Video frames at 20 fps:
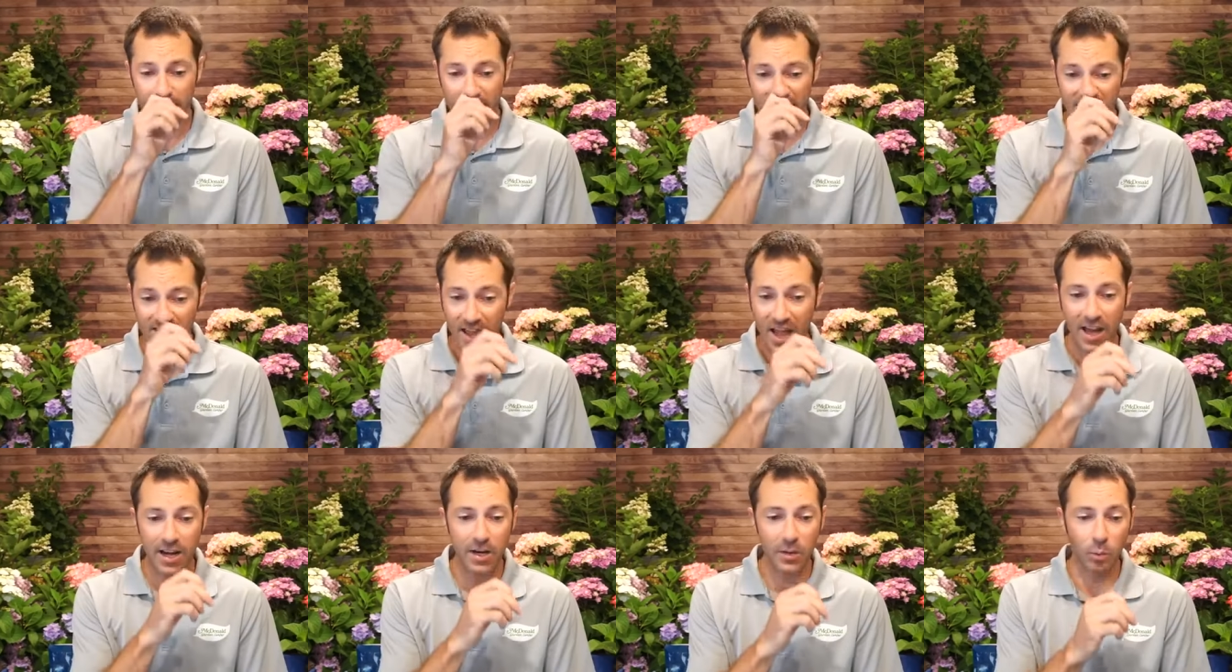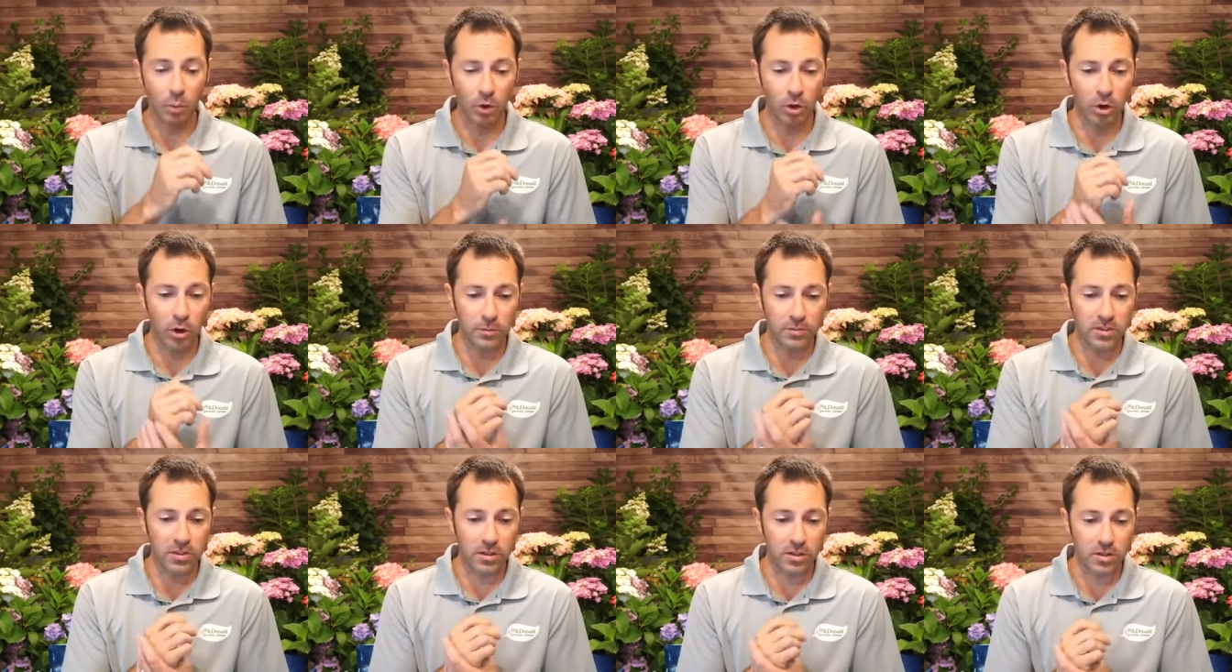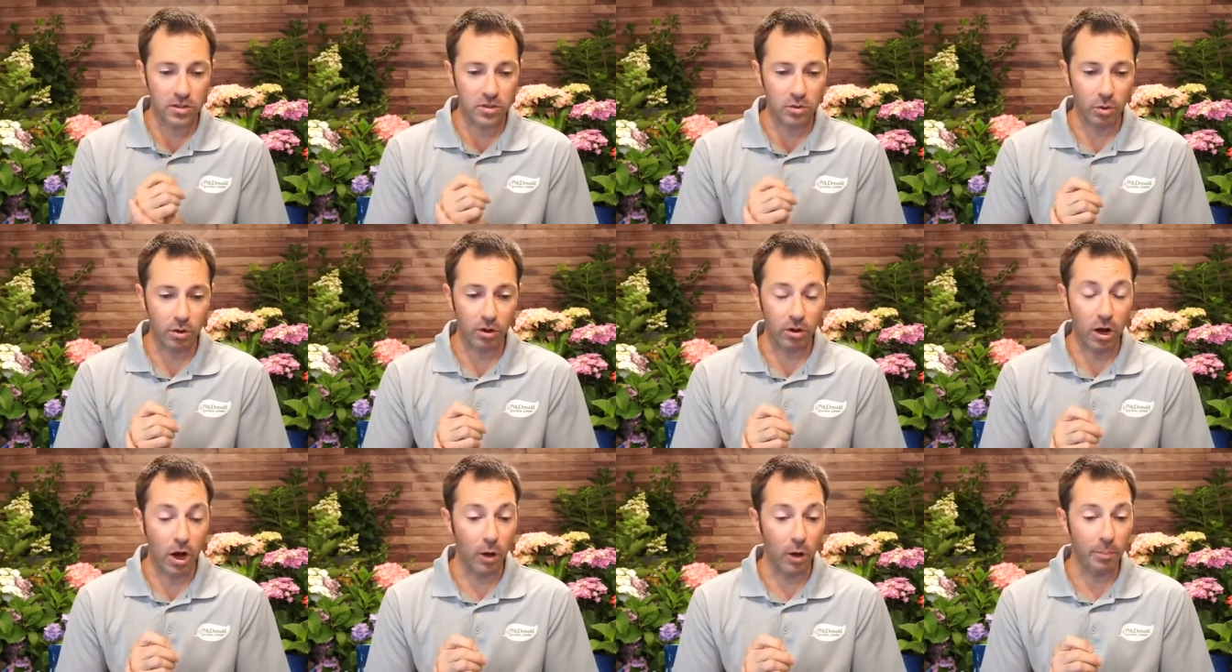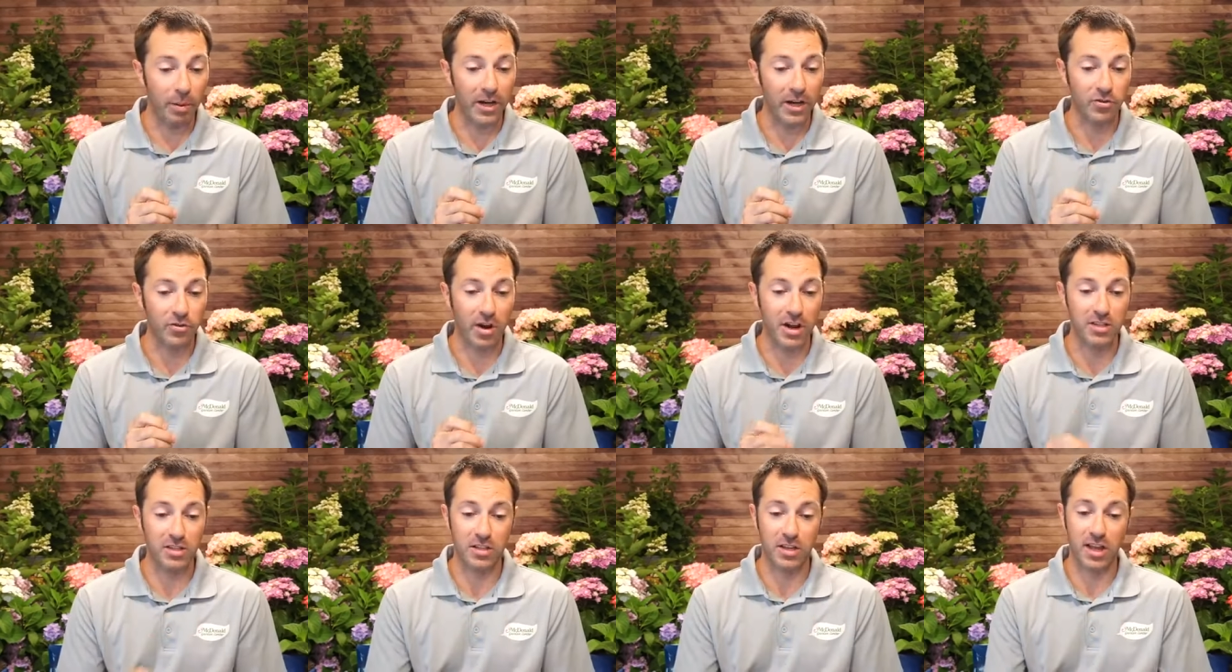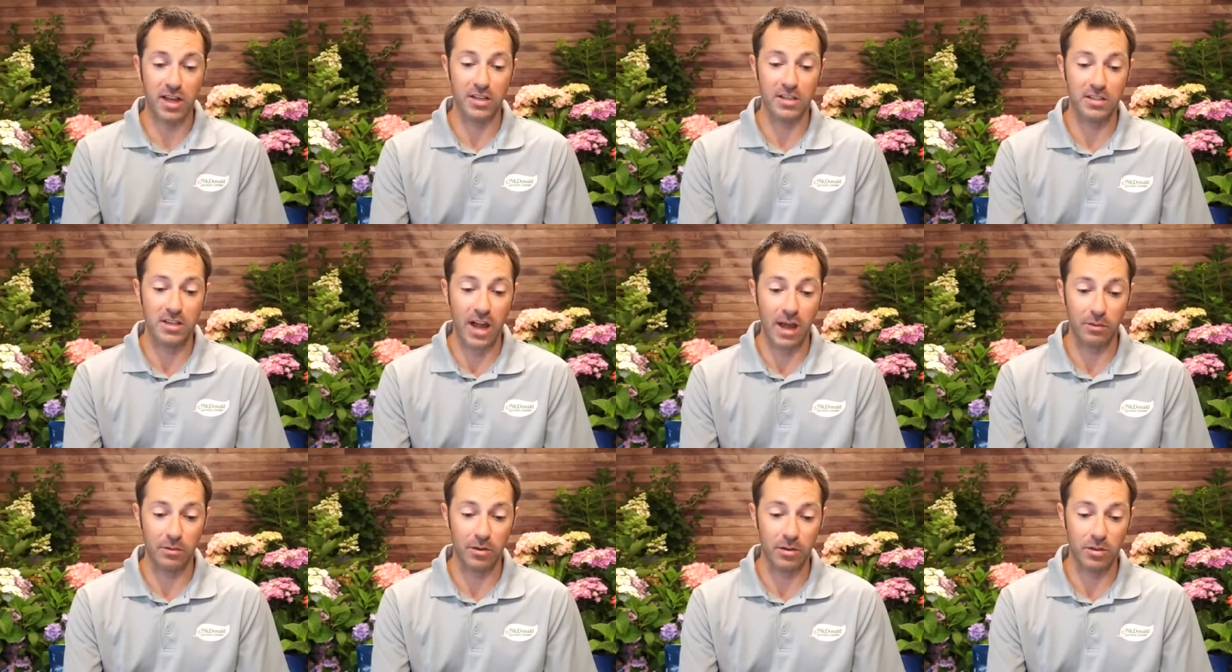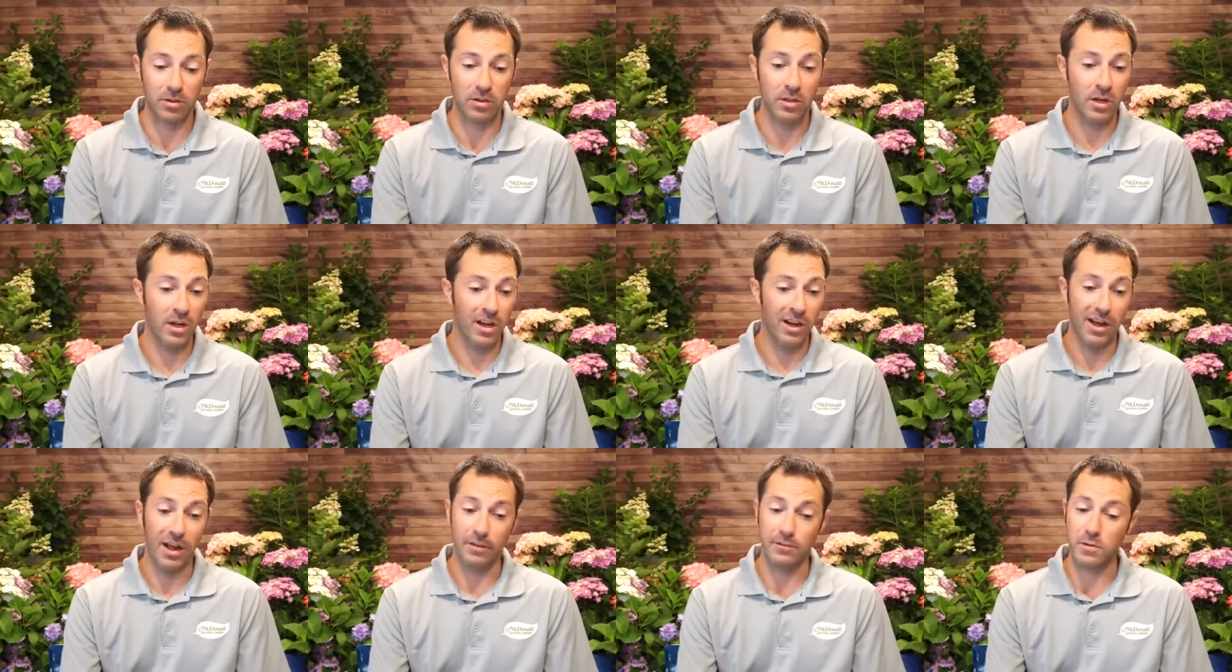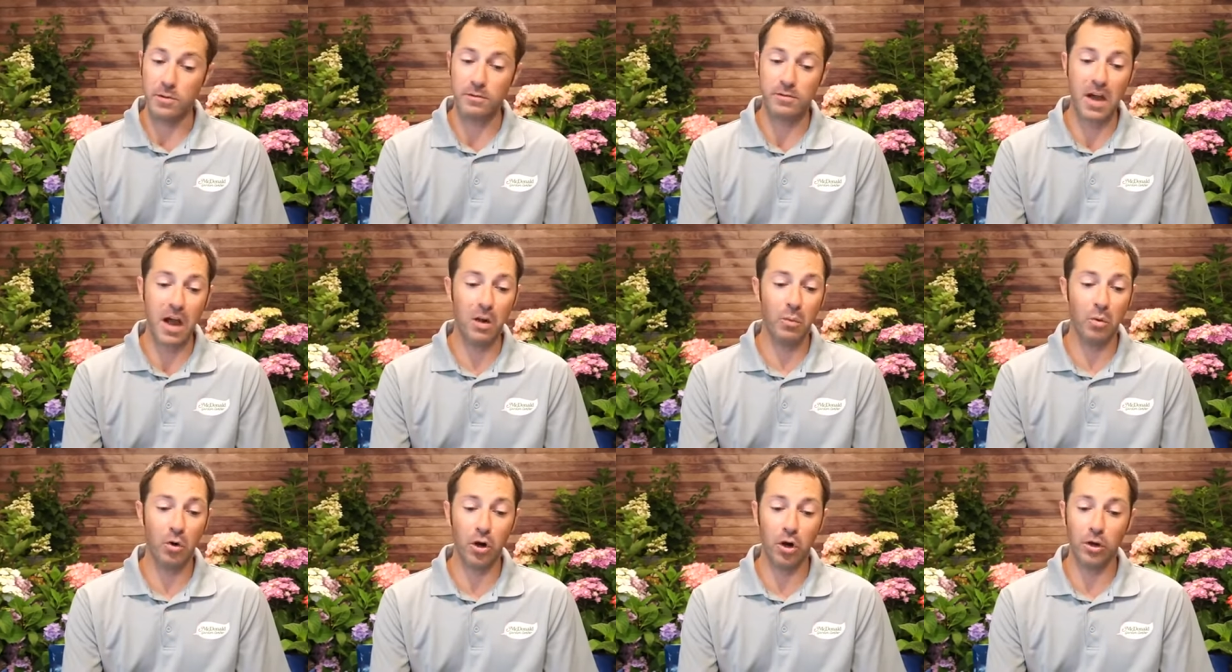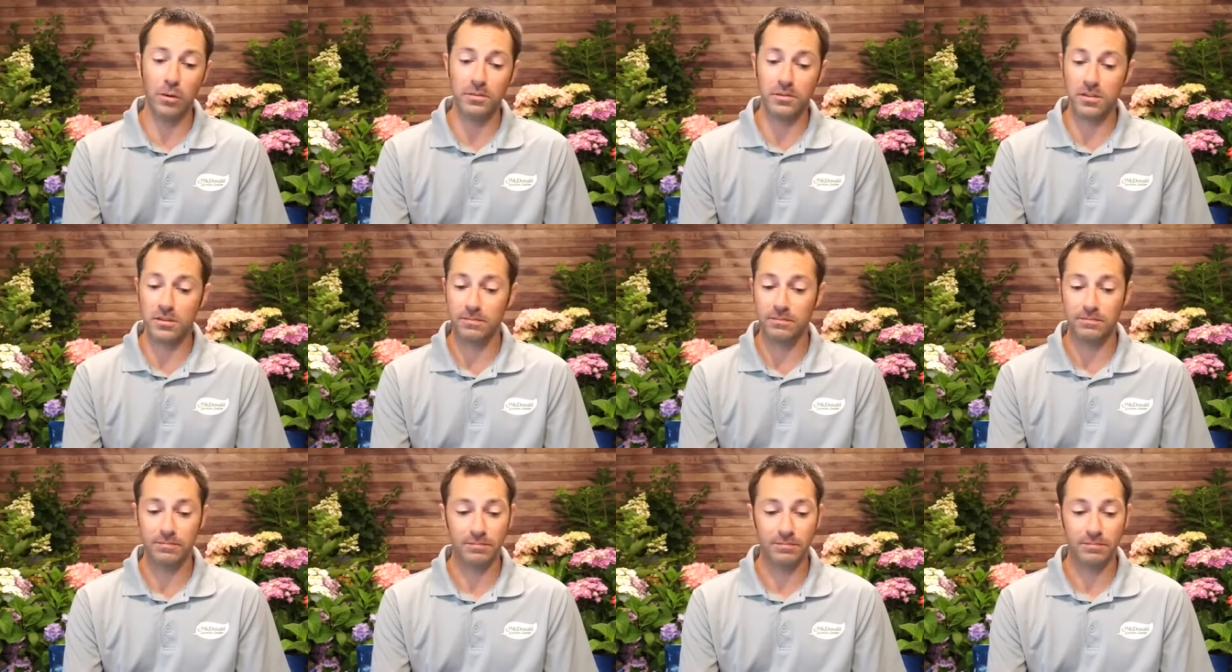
Does adding worms to the soil help hydrangea get established? If you've got worms,